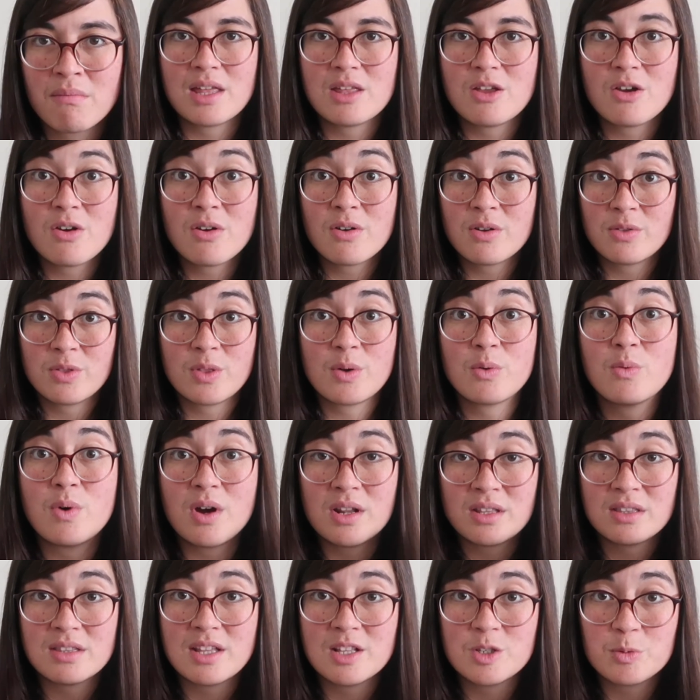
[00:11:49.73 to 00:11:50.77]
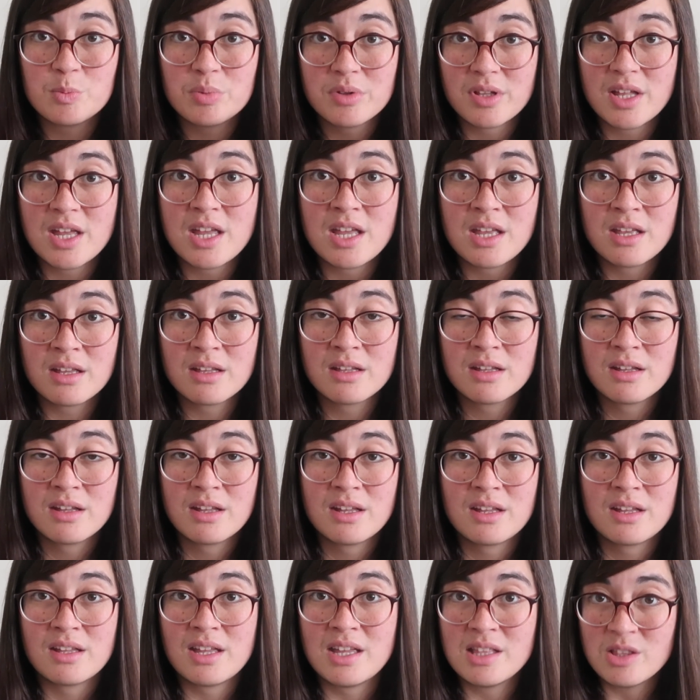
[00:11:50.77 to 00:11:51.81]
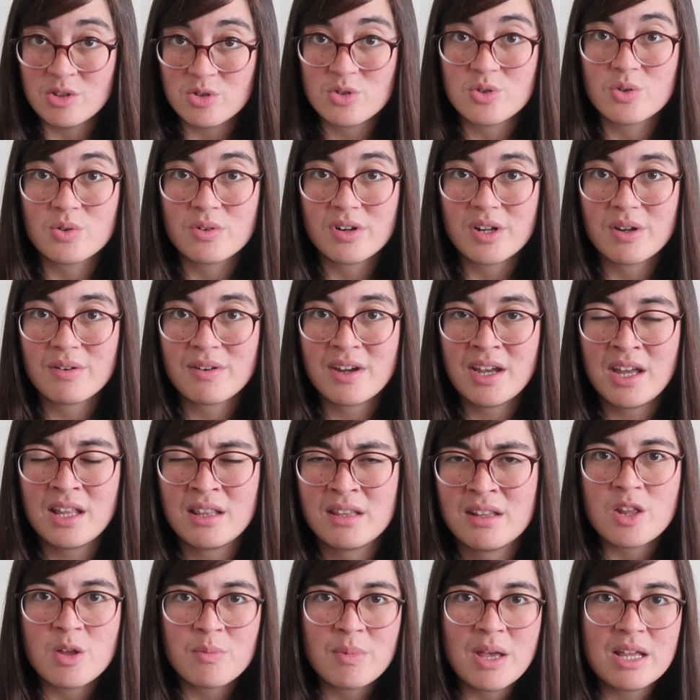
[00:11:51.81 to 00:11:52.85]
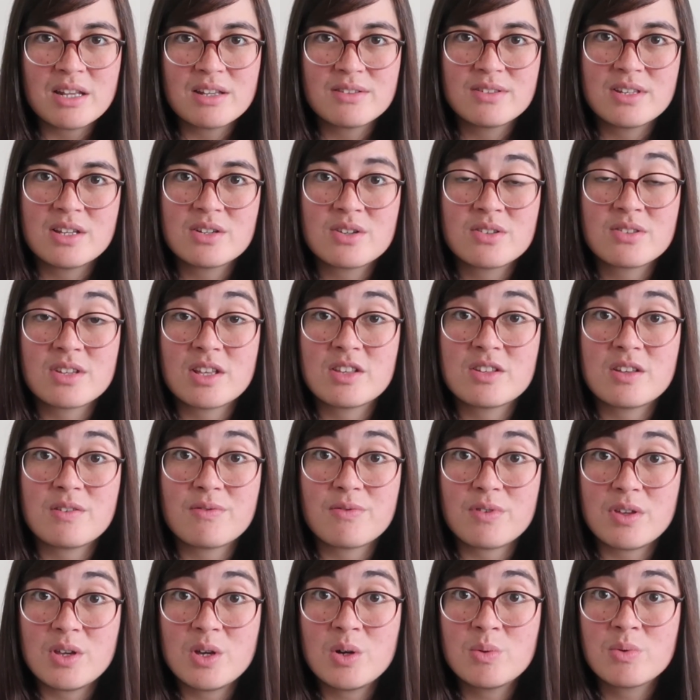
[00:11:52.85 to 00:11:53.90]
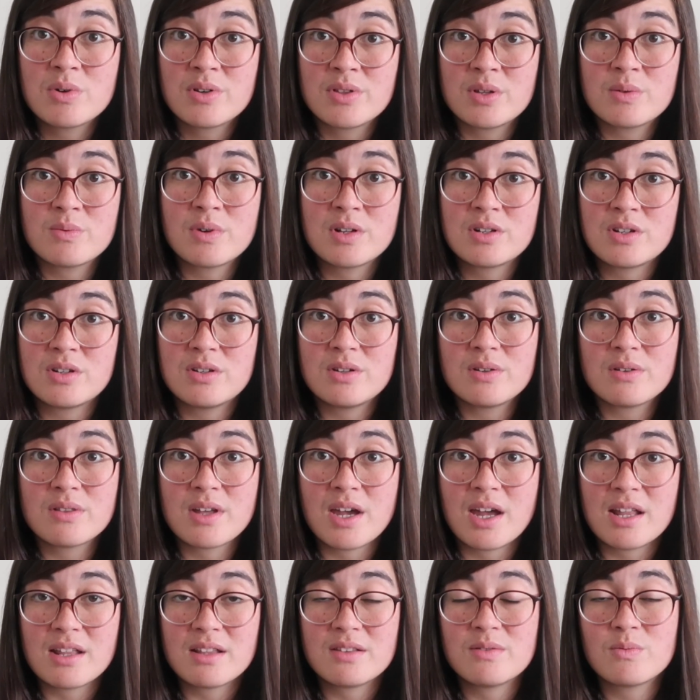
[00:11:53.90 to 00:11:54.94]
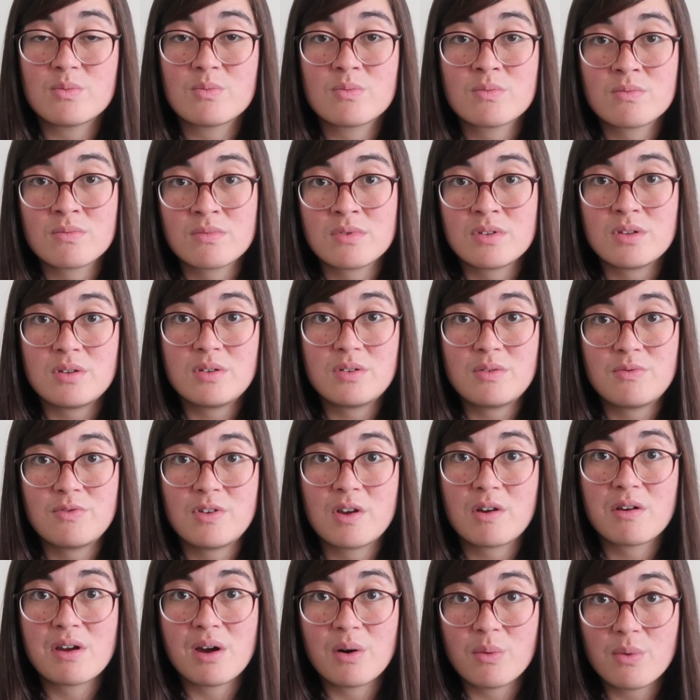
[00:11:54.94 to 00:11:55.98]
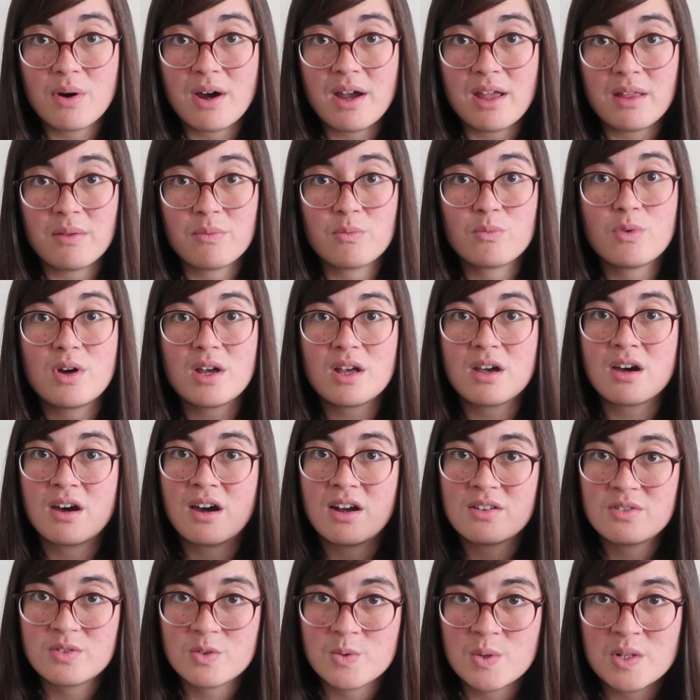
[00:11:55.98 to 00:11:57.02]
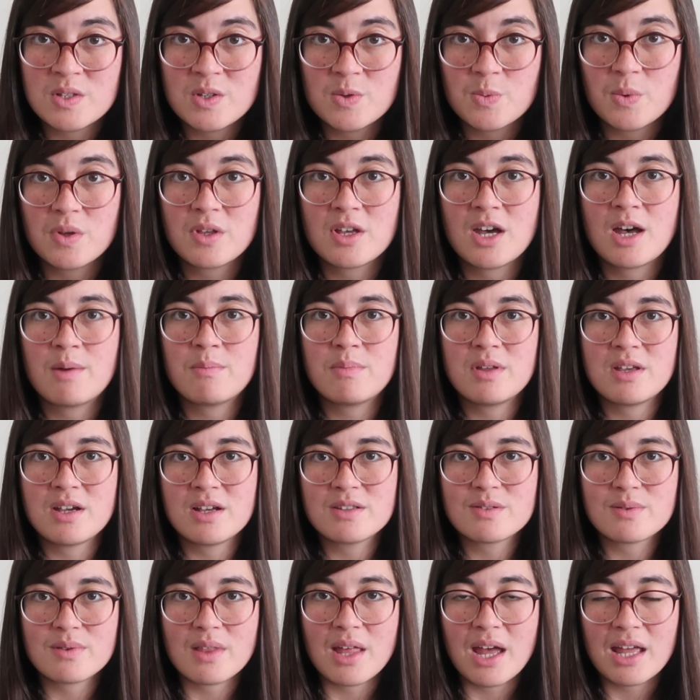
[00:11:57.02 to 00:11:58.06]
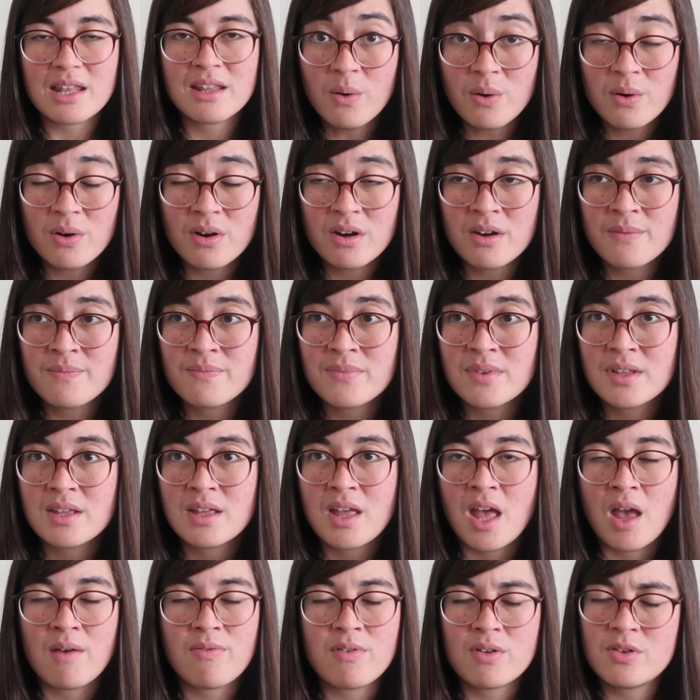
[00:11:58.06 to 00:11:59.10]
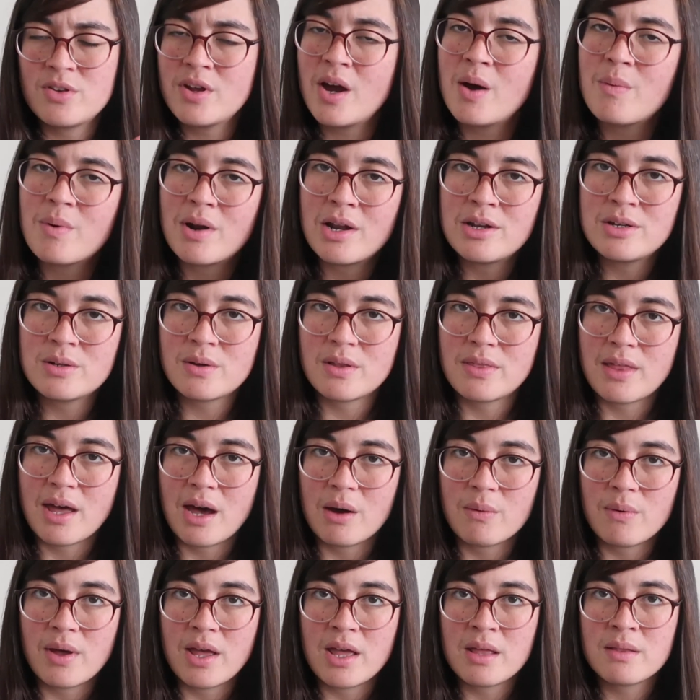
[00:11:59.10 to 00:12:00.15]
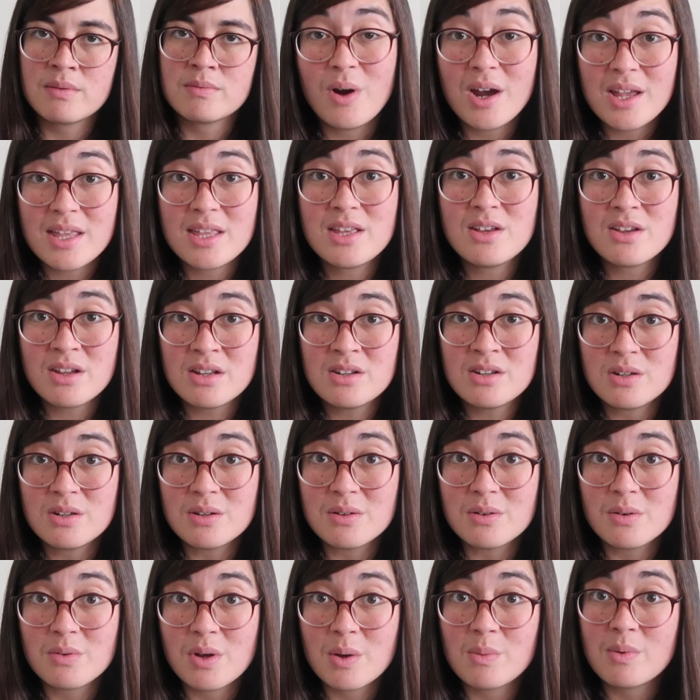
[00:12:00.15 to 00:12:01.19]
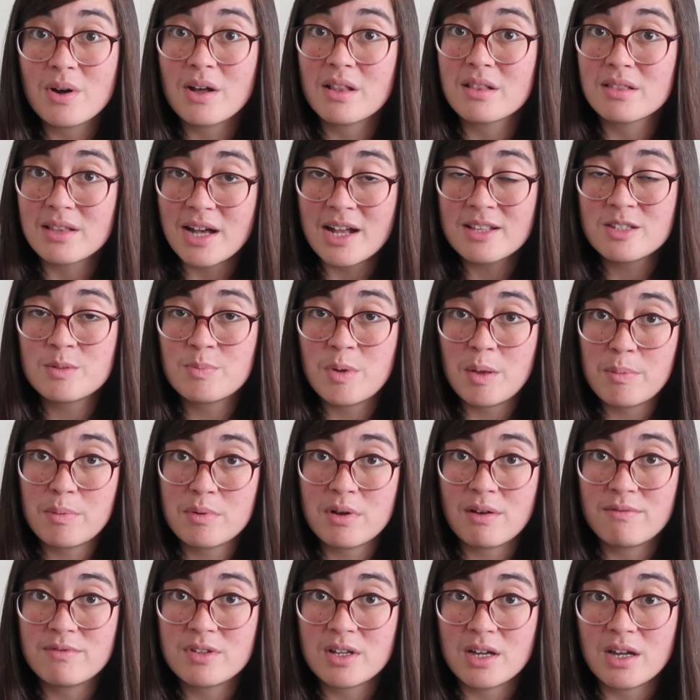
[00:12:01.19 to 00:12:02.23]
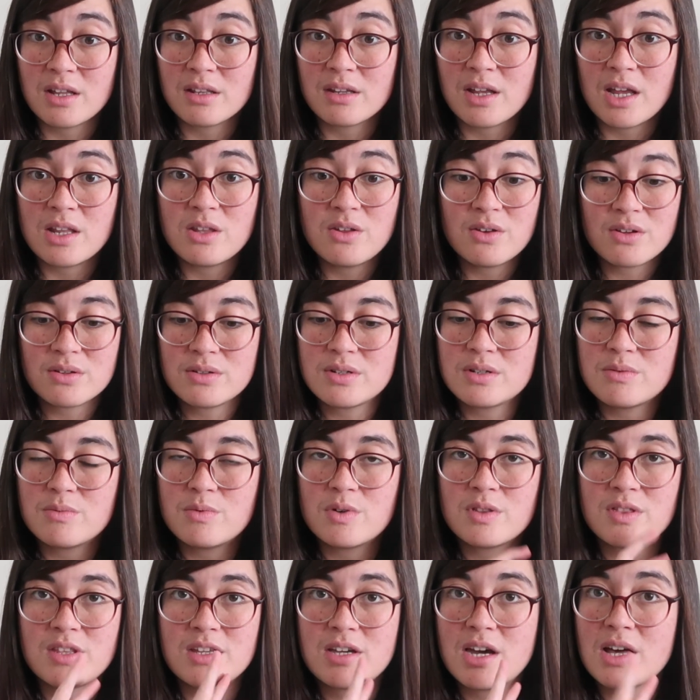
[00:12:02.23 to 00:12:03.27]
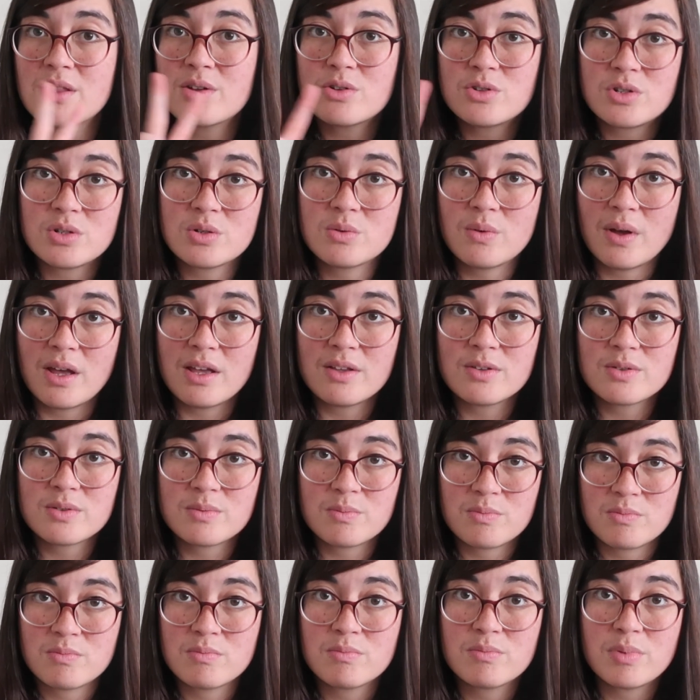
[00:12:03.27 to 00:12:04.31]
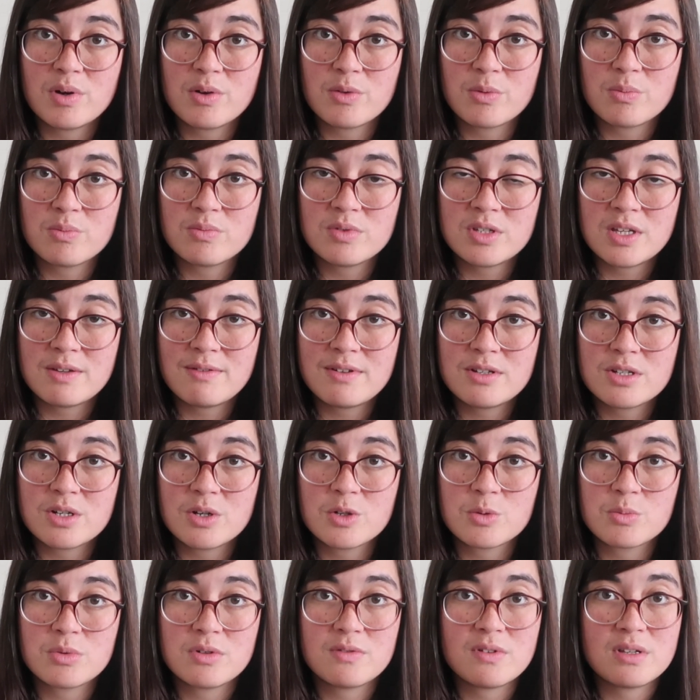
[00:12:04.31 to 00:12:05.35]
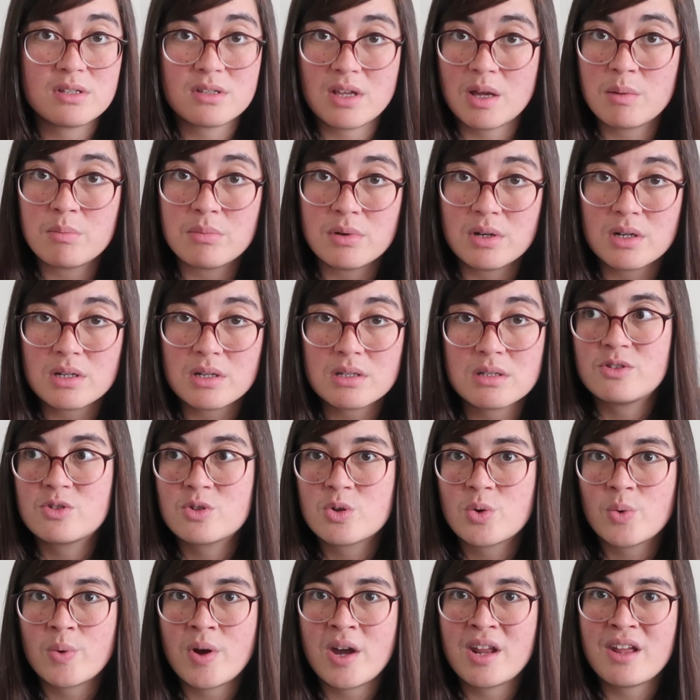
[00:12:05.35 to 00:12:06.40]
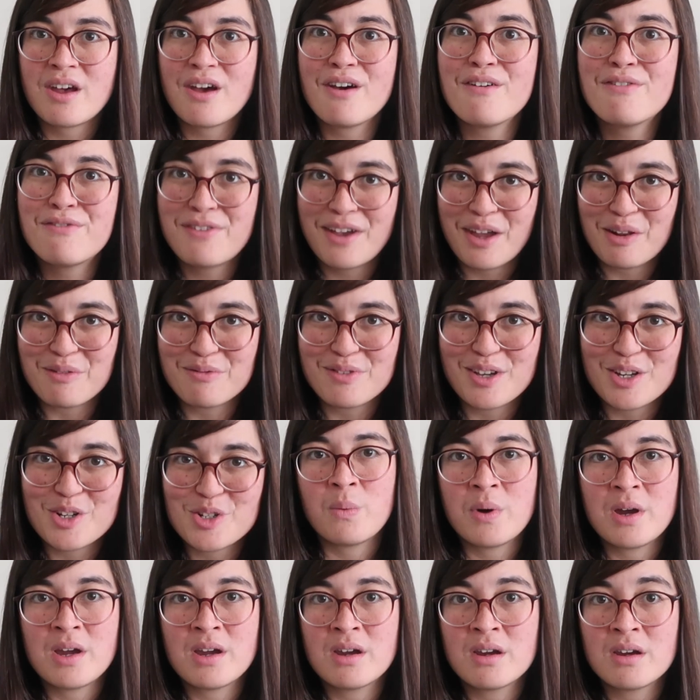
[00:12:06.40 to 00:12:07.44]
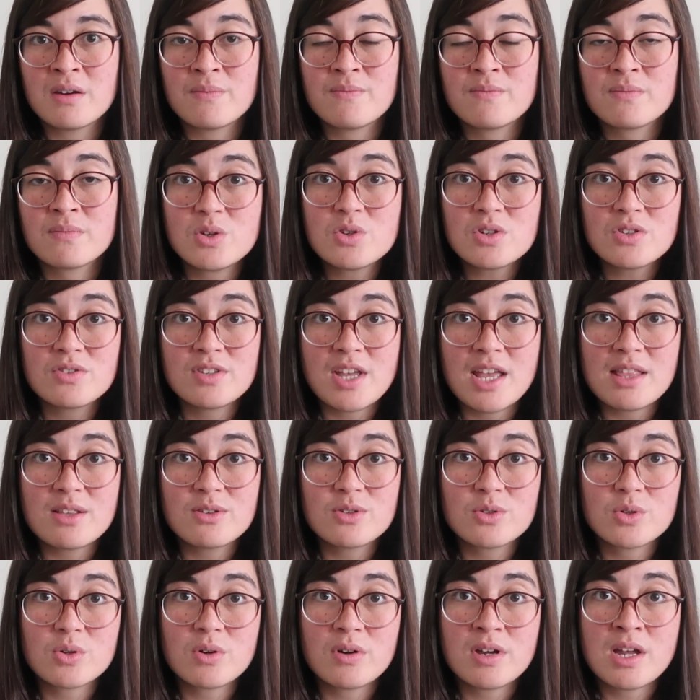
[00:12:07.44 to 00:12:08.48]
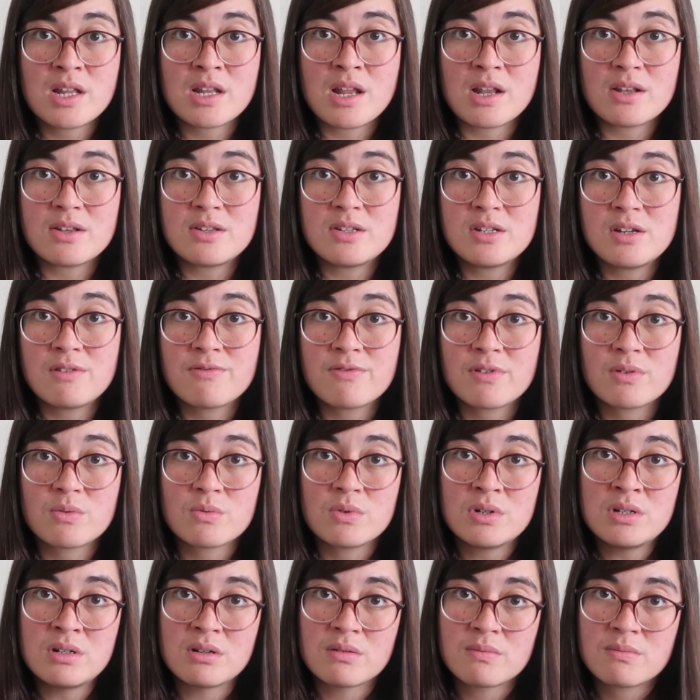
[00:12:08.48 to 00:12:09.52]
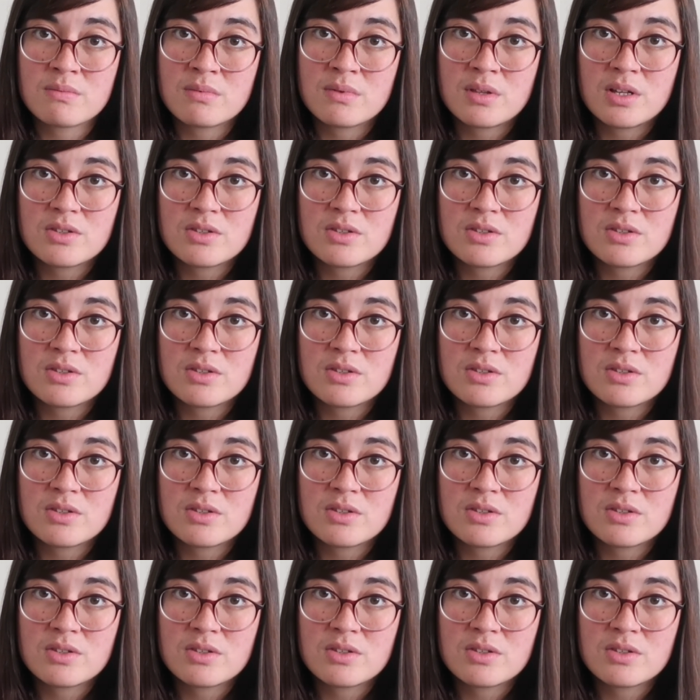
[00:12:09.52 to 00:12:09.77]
That you're the one that's playing in the story, right? And you make decisions as if you were the one to do that, and you'd figure out why and what consequences would come because of that. Or if you don't want to do it that way, what you do, and what lots of people have done, and you can do with the other two ways, both TV shows, movies, and books, is to write a fanfic where you just take the story in a different route.